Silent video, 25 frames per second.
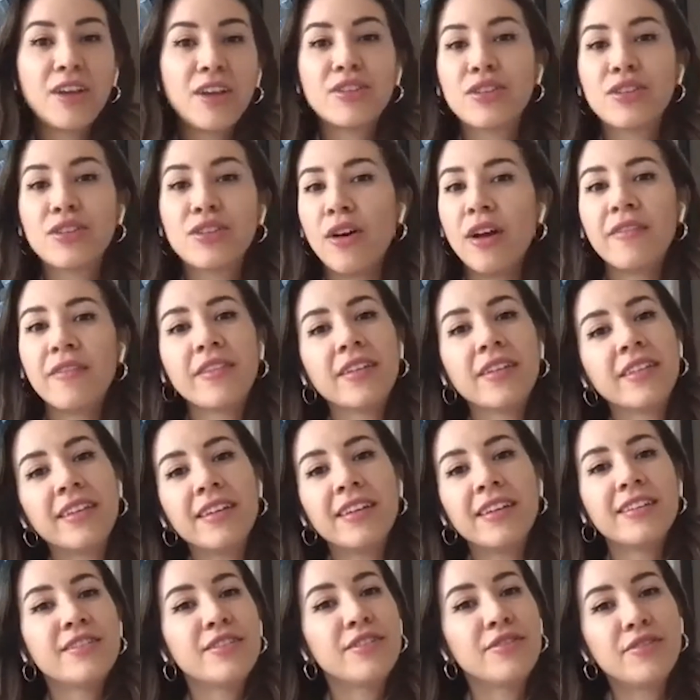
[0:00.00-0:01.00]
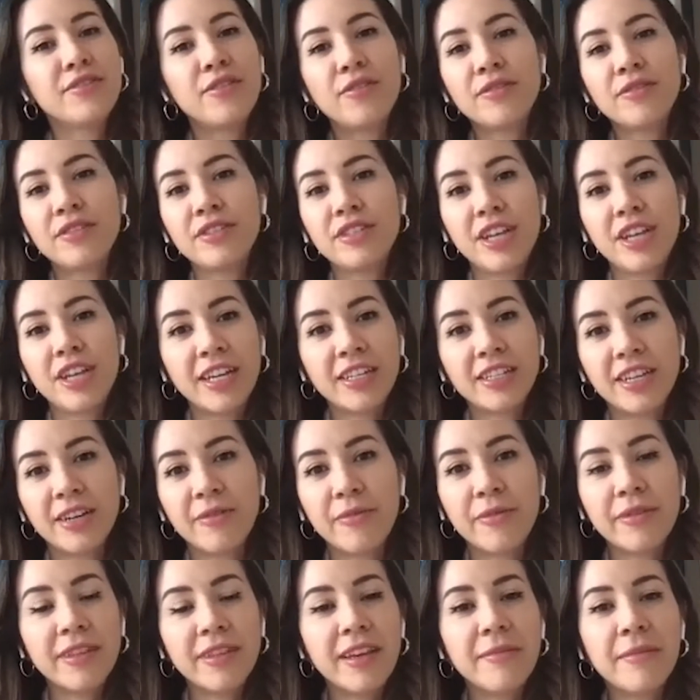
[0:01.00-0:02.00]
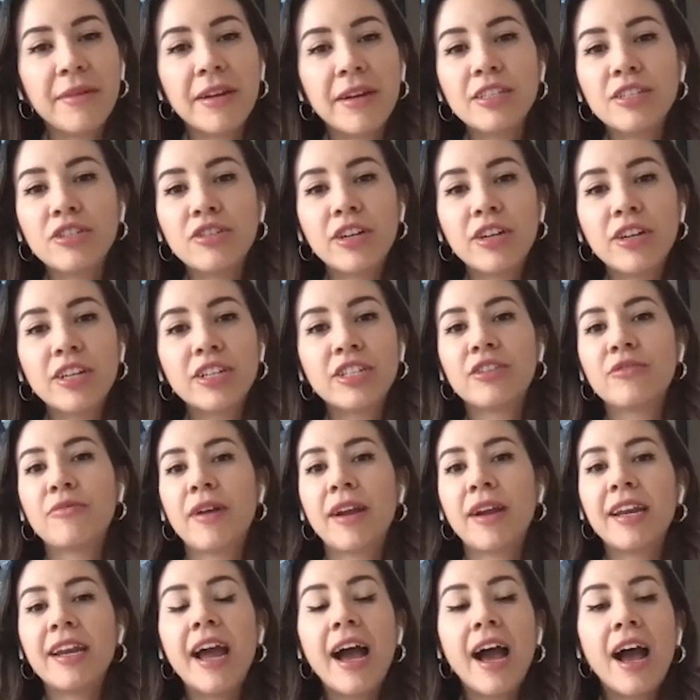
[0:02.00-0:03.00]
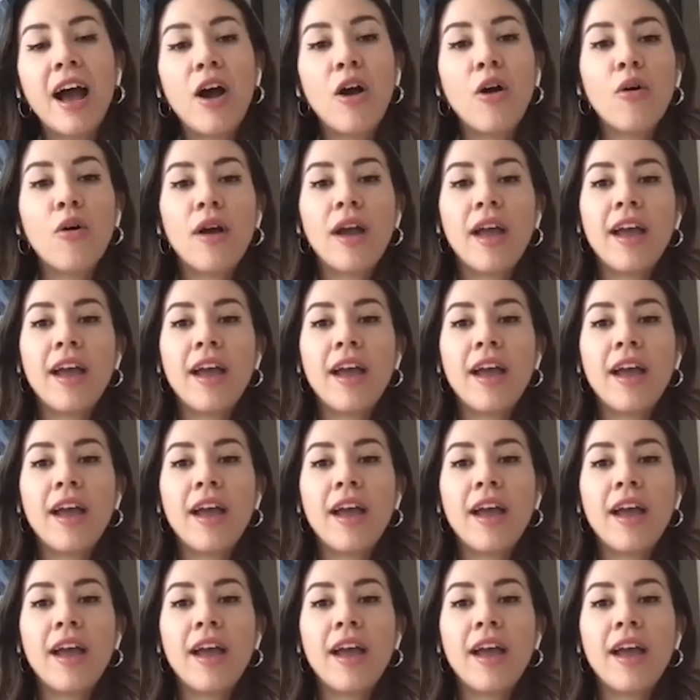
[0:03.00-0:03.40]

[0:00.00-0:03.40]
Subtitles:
So everything, as you know, is changing with the administration right now.